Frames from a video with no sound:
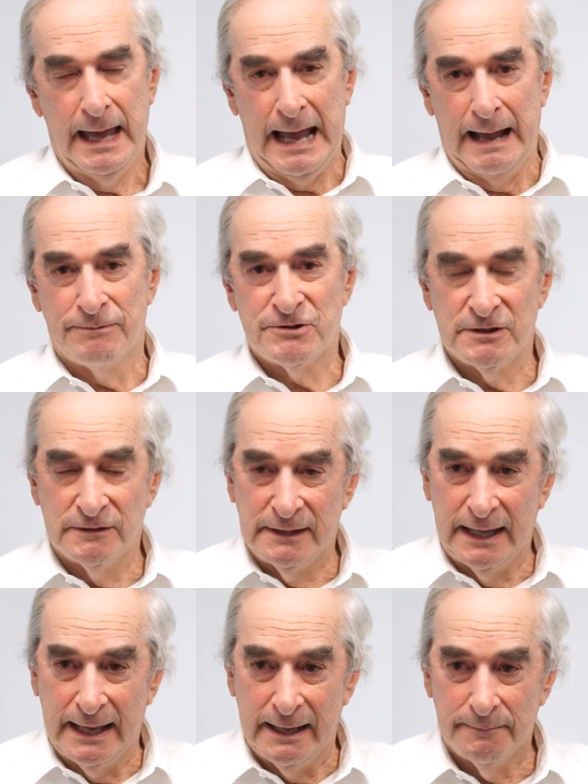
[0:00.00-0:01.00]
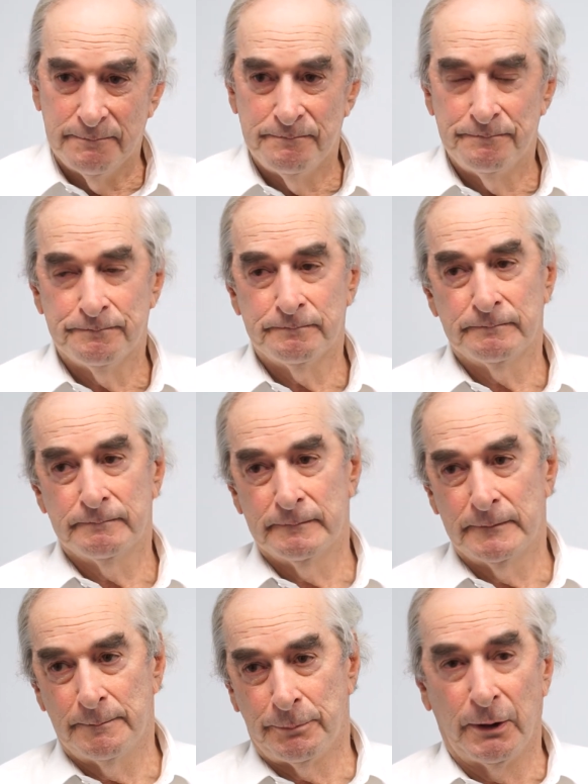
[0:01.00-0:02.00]
Absent that,
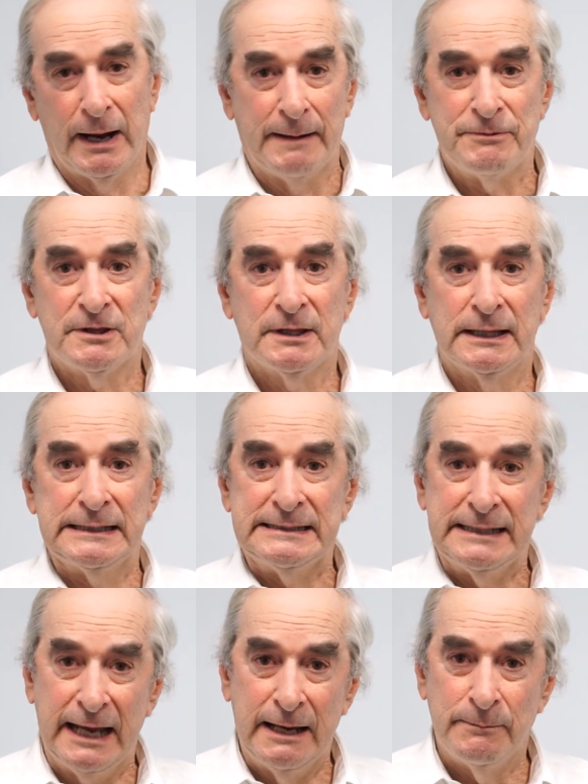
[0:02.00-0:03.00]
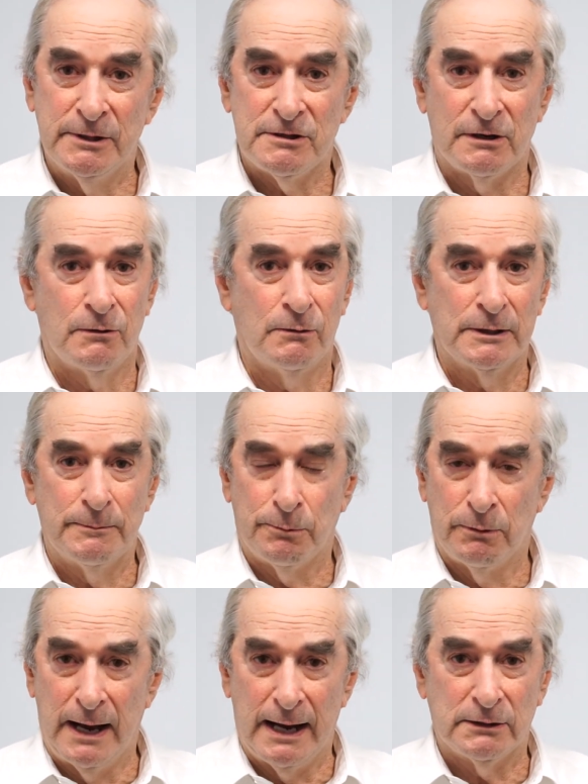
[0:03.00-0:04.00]
perhaps containment is our only
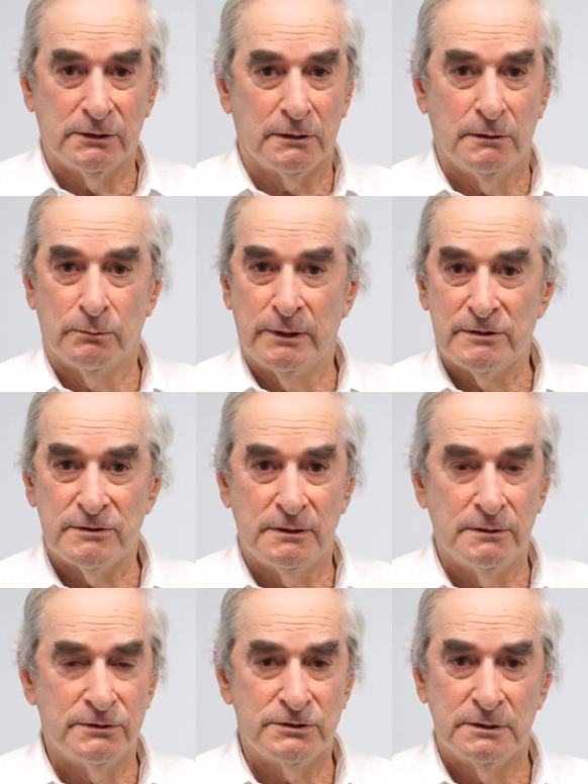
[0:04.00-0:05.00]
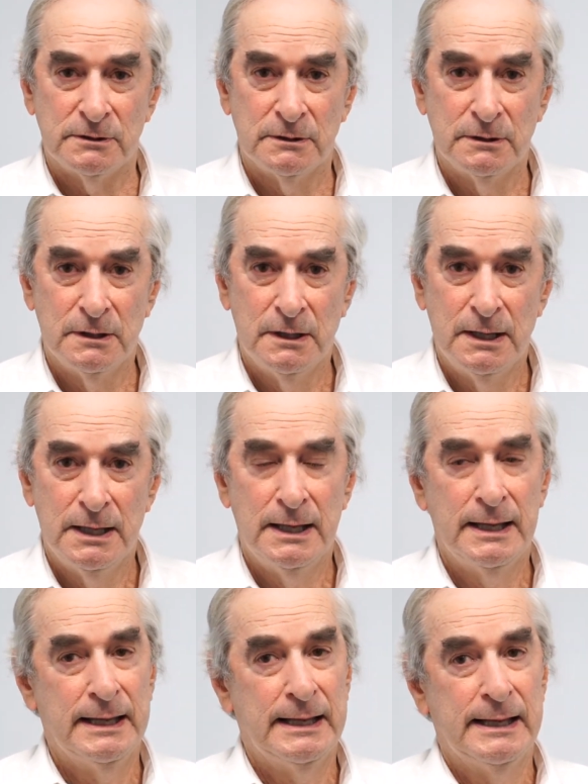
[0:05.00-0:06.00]
practical resolution.
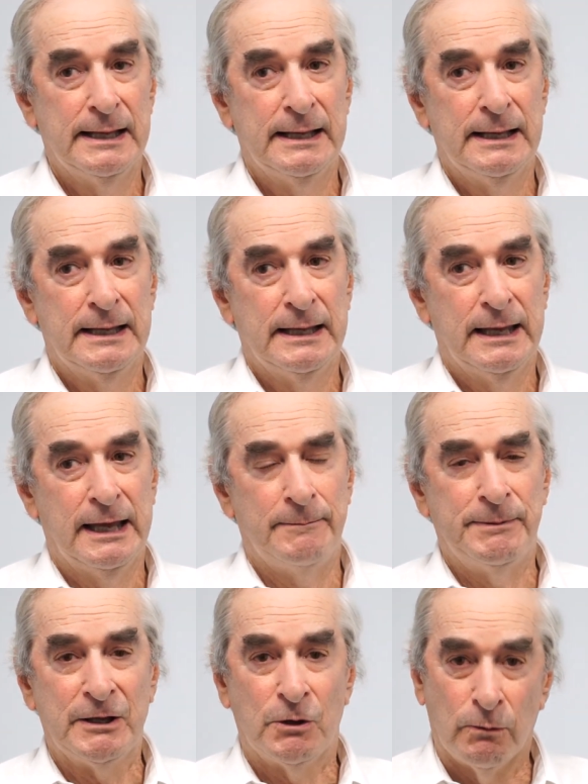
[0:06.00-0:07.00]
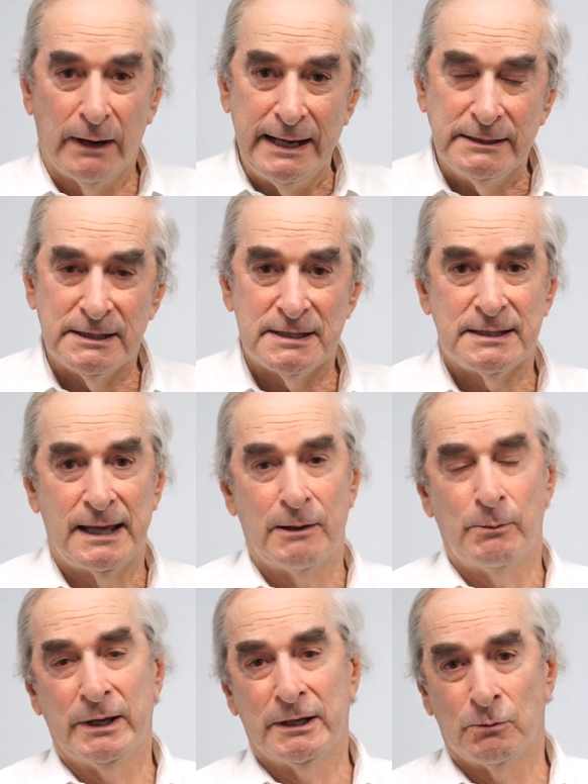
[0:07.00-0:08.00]
It'd be great to say
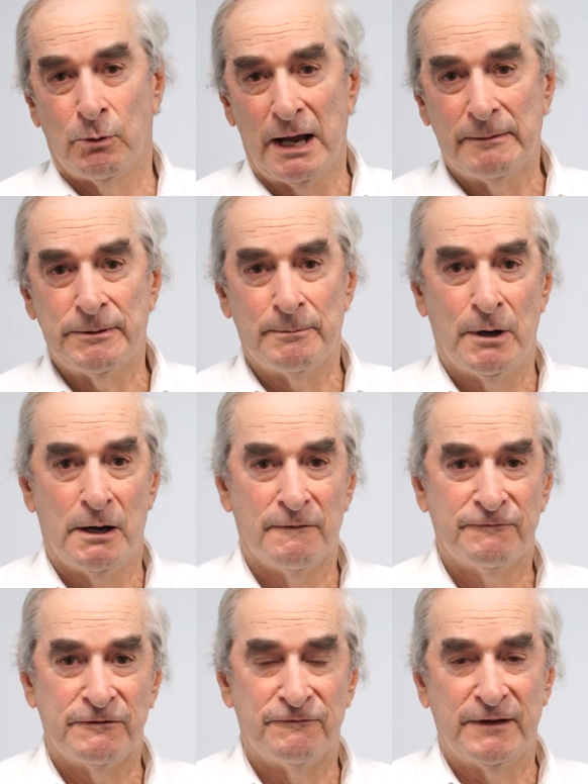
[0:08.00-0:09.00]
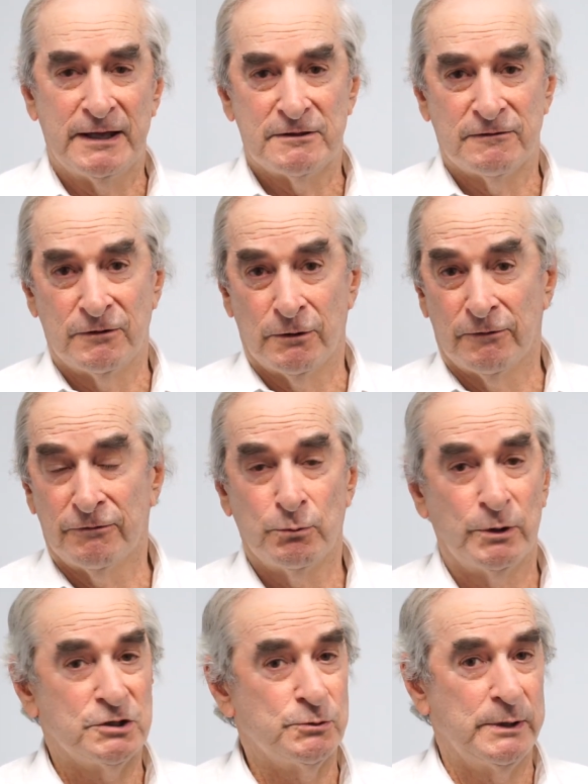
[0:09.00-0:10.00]
we could wipe them off the face of the earth,
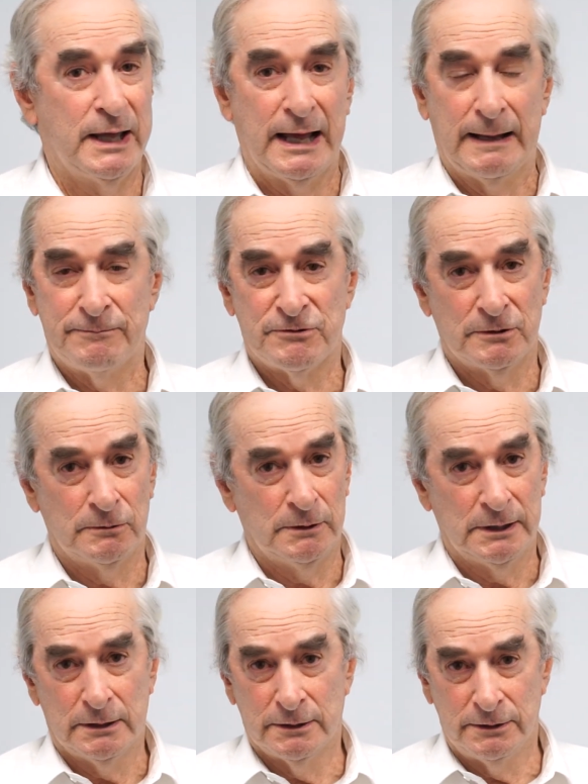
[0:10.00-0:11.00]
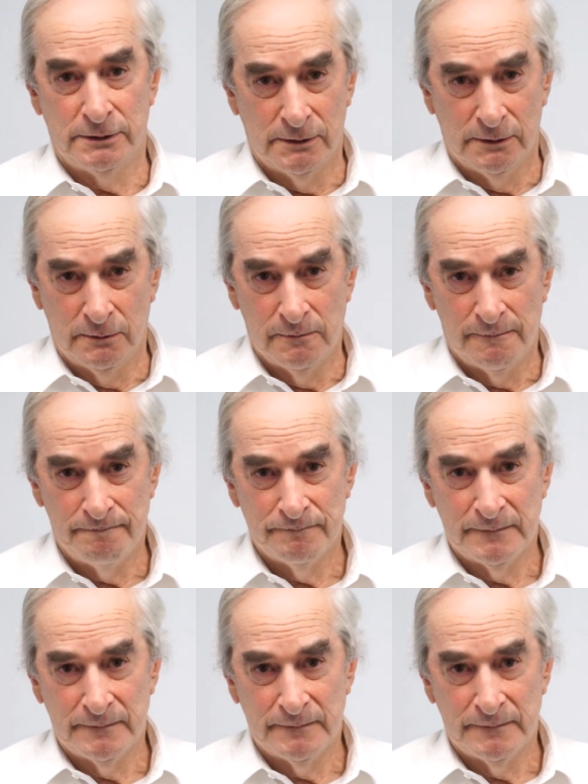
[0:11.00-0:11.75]
which we absolutely could do.